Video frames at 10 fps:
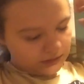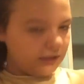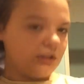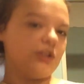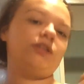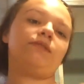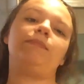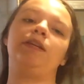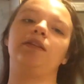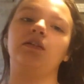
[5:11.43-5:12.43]
That's just
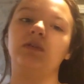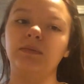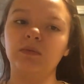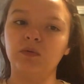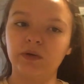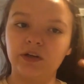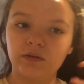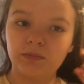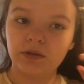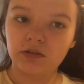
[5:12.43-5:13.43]
me though. I'm a
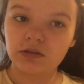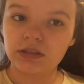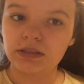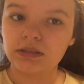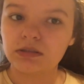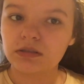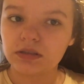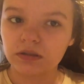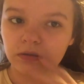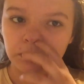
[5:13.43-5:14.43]
weird person, so